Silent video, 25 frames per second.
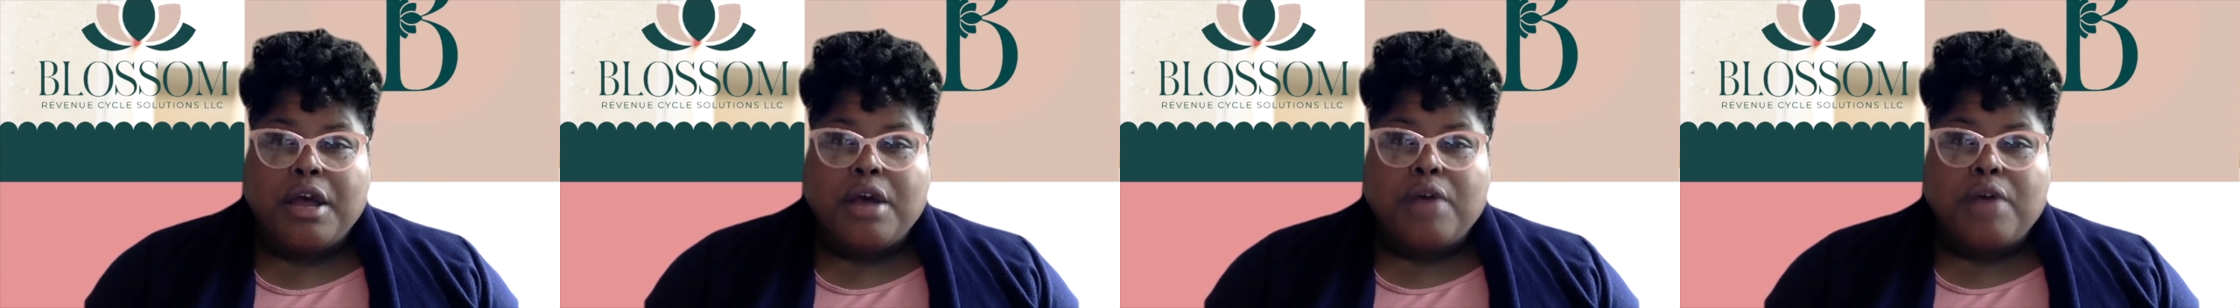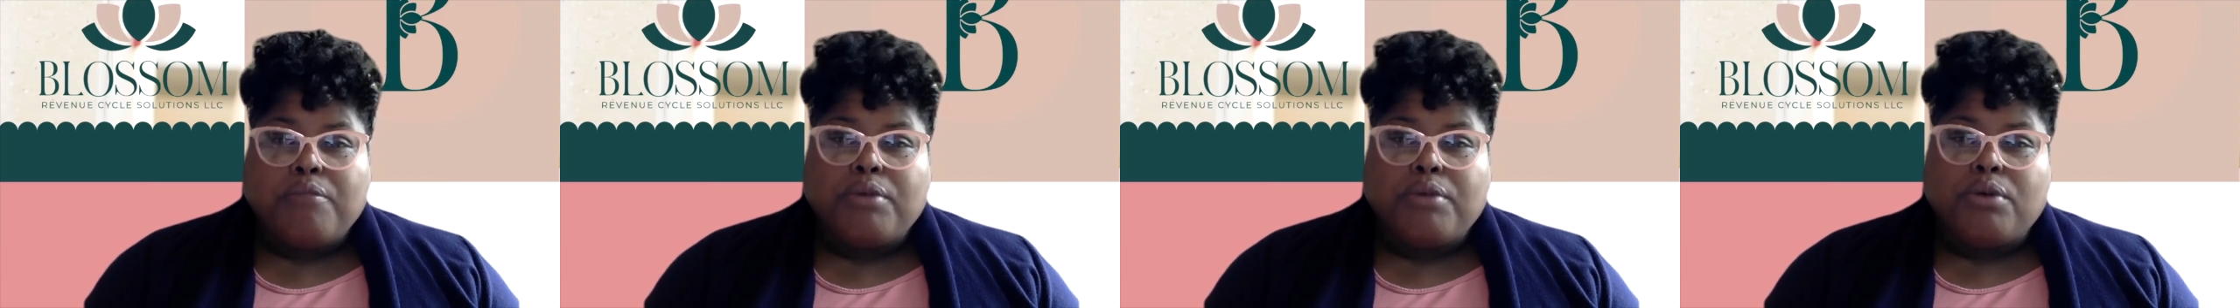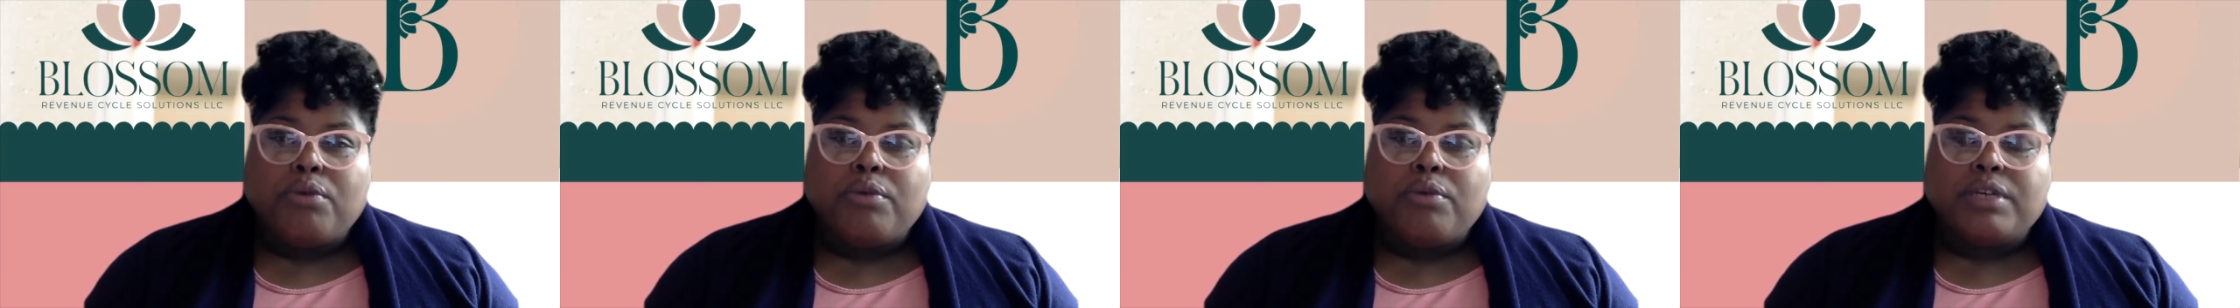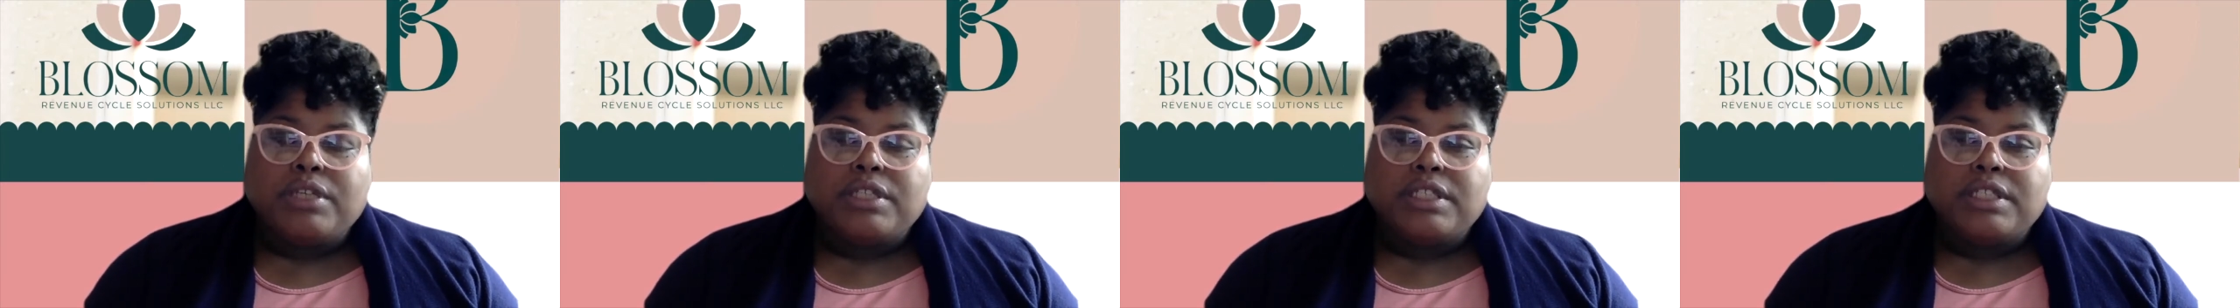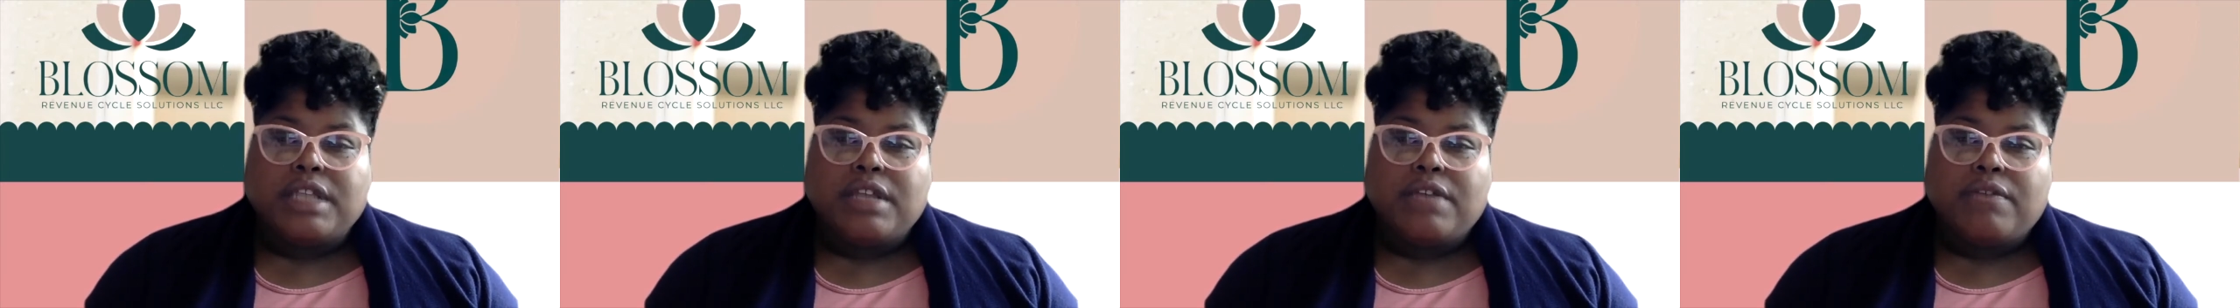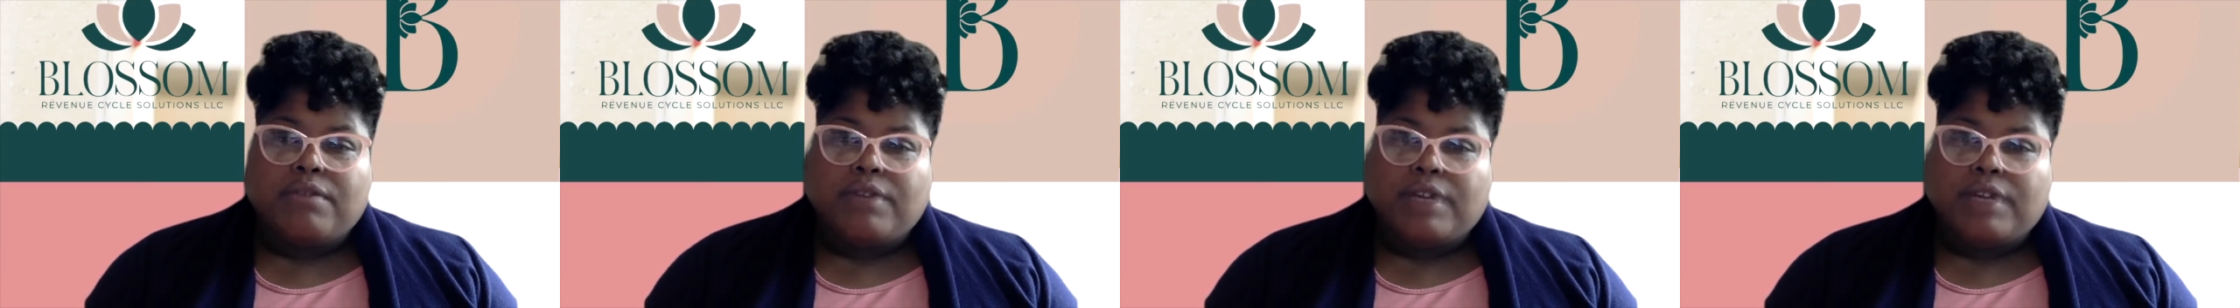But once
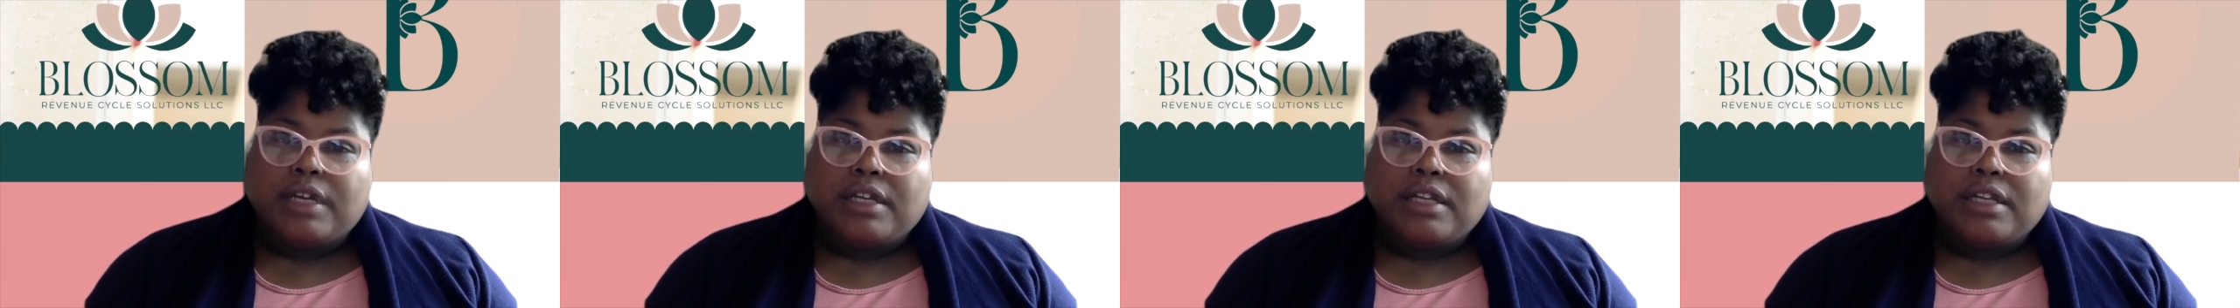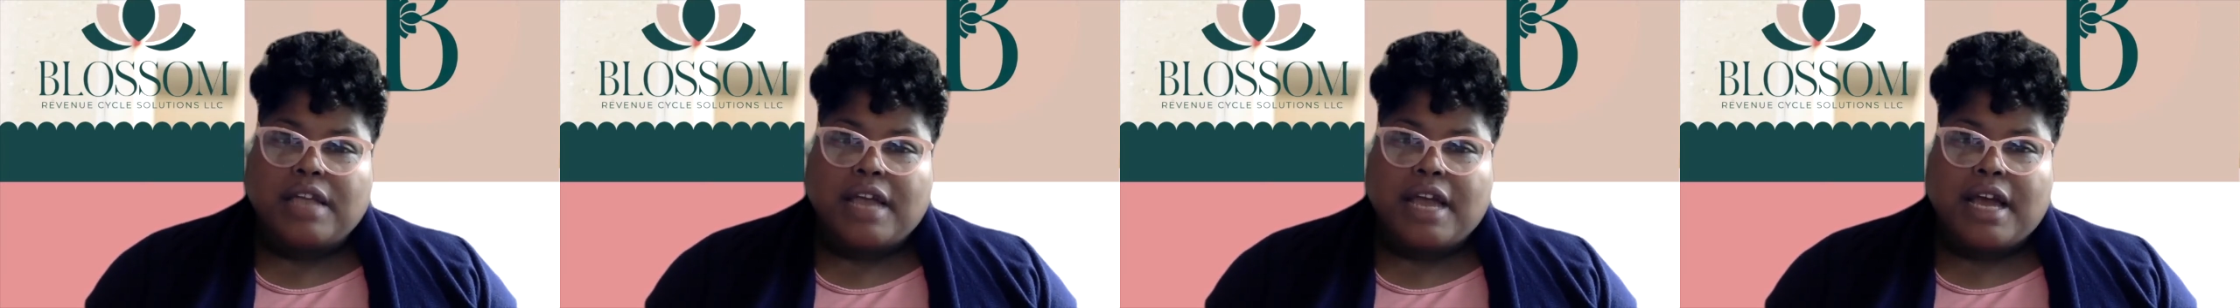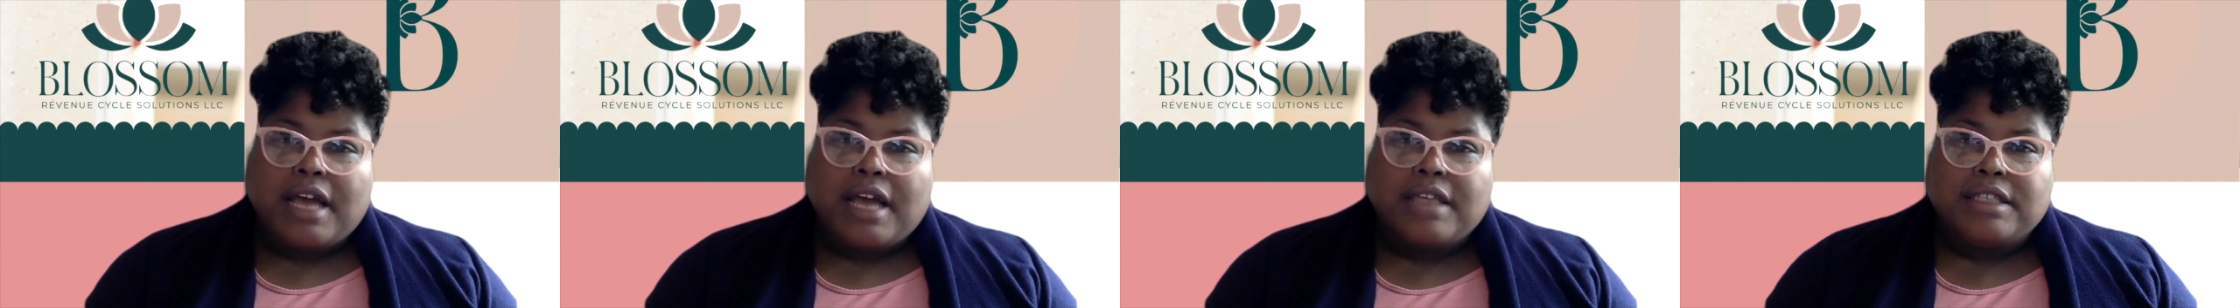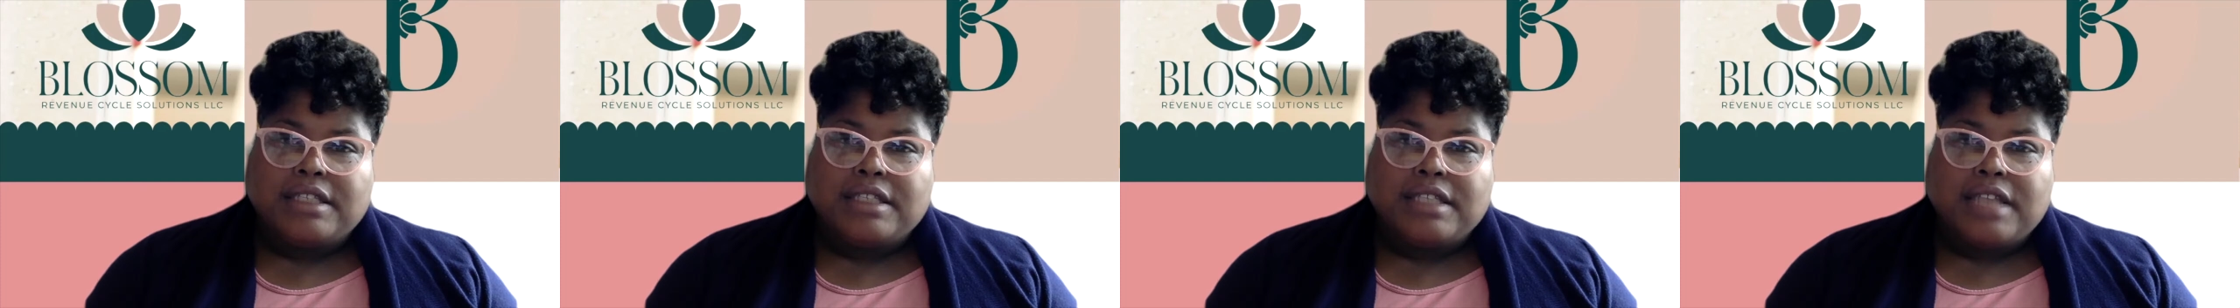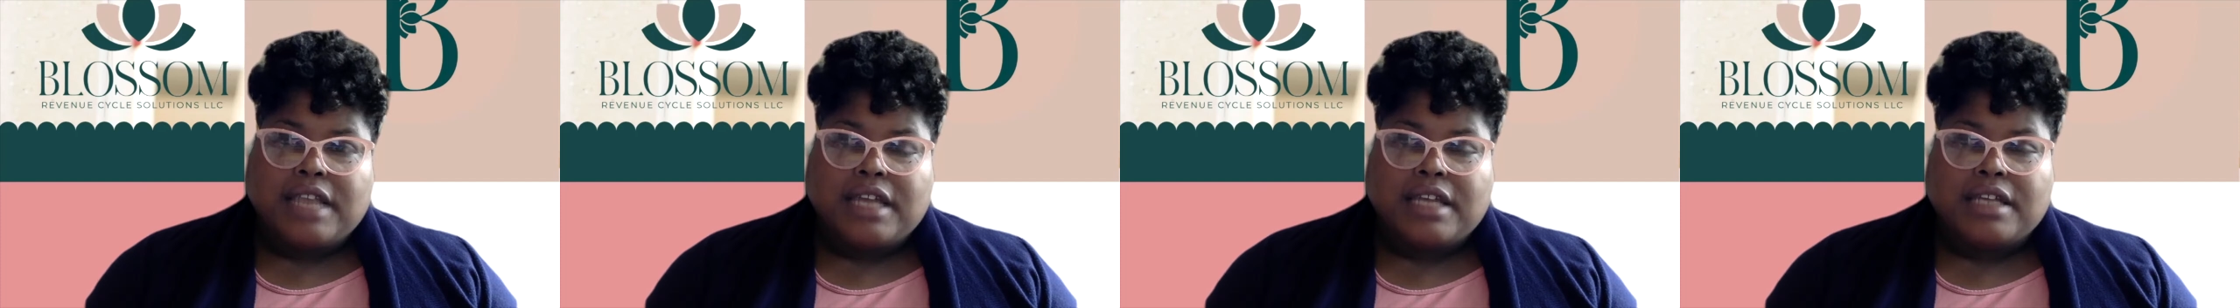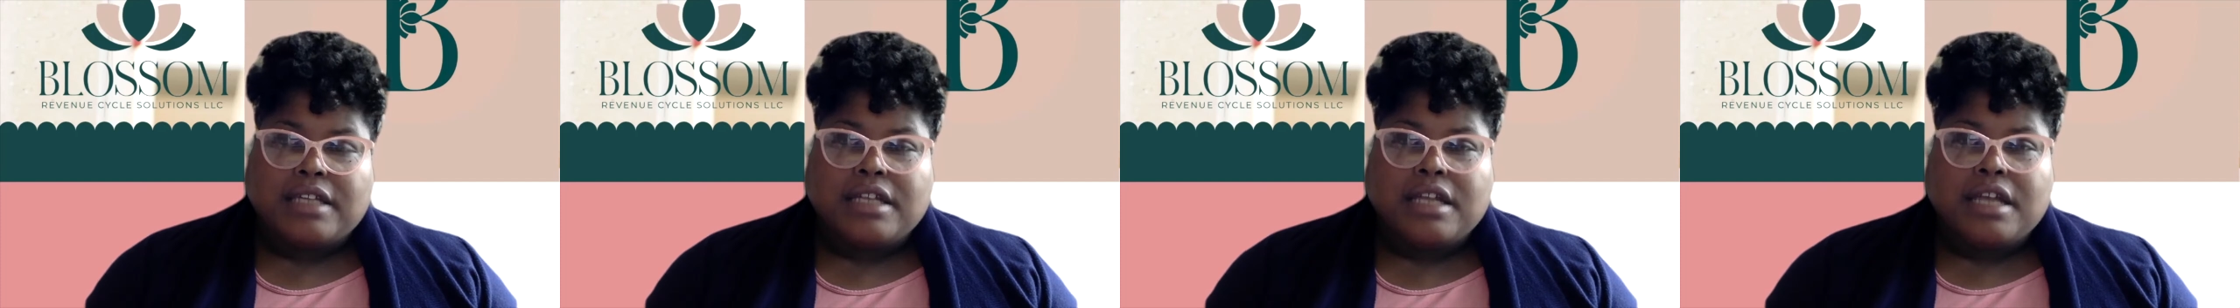they realize
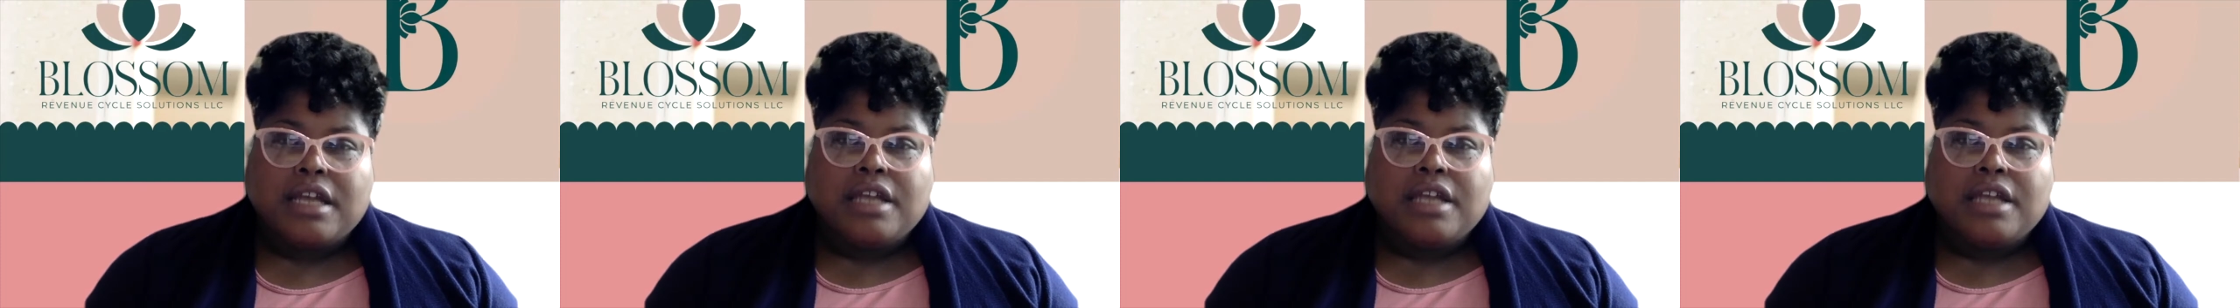that